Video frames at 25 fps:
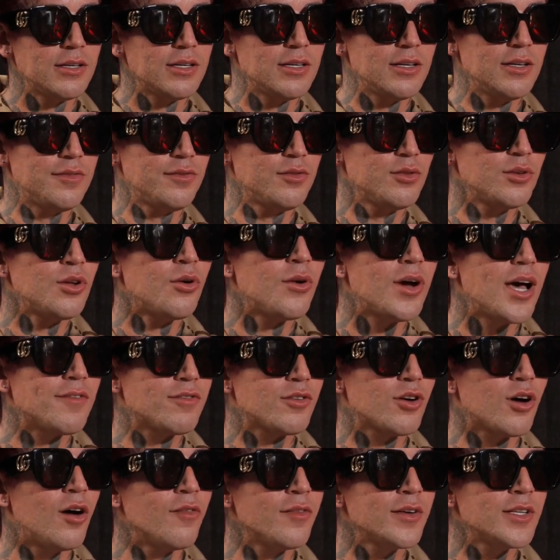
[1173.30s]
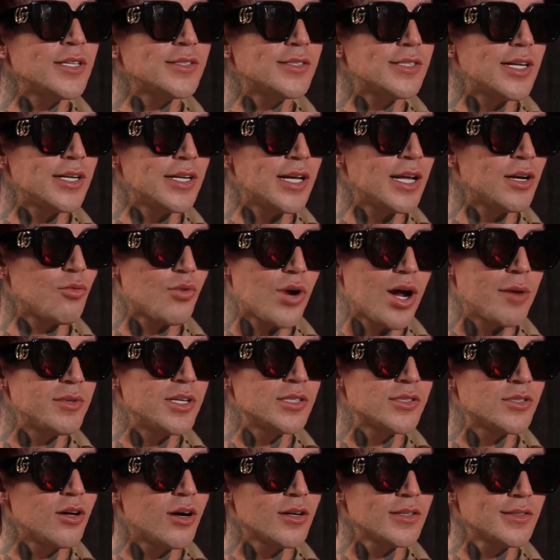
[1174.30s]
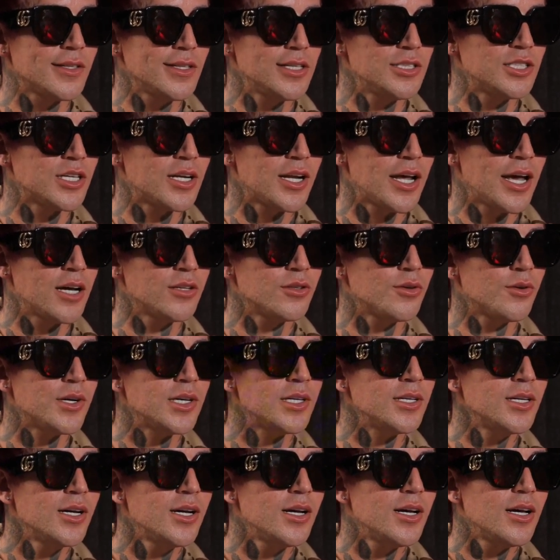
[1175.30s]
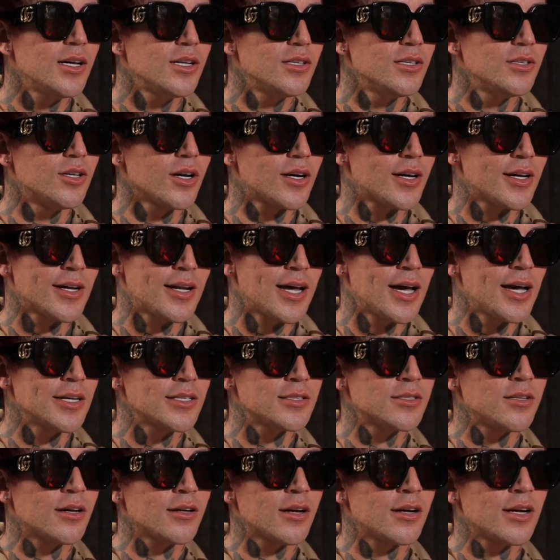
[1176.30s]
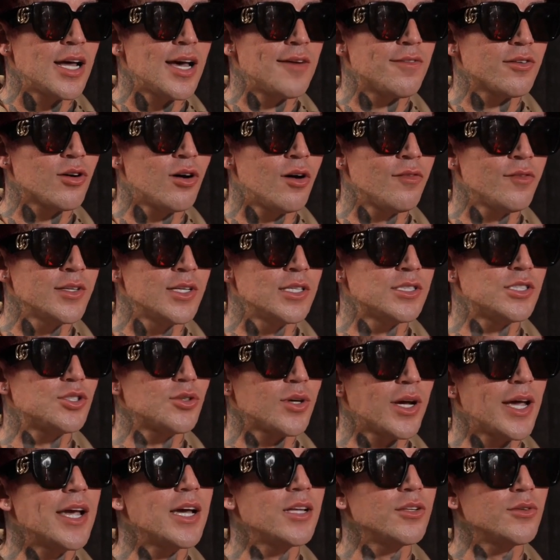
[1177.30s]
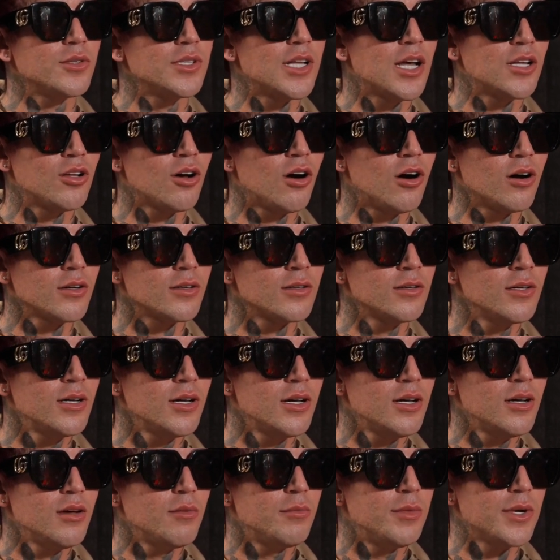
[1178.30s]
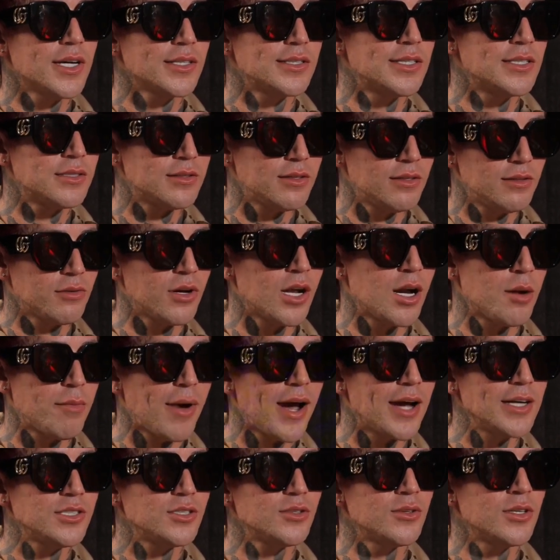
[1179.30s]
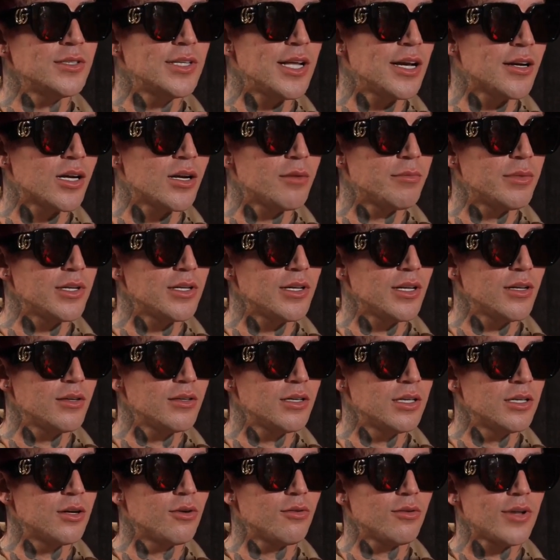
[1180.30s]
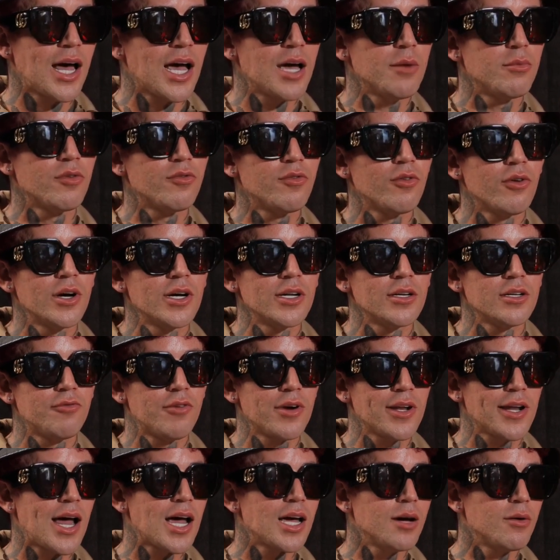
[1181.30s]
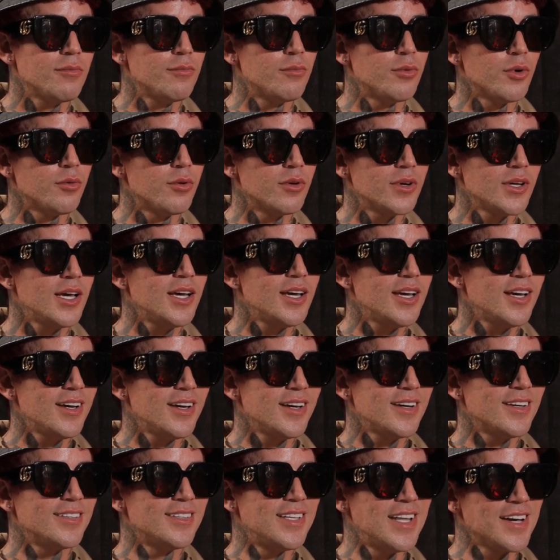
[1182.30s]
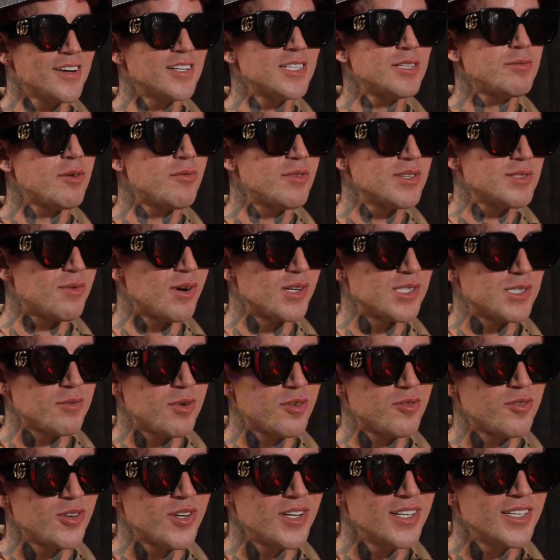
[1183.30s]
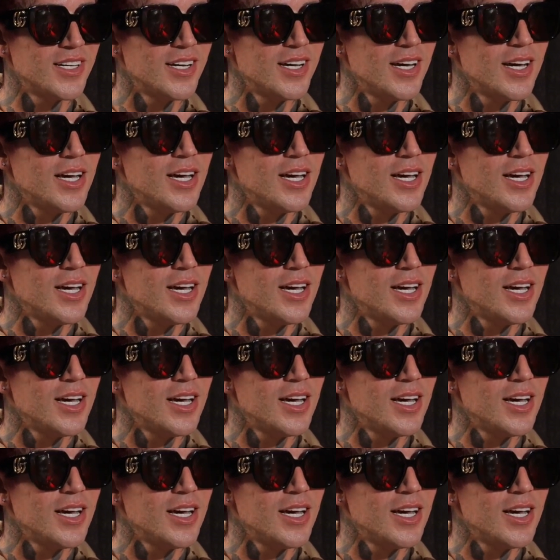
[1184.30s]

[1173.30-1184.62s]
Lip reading: if you don't have confidence that you can grab this dog's leash and handle it, the client is not gonna have confidence to handle that dog, because it's gonna bite you and they're gonna be liable for it, they're going to be responsible for it.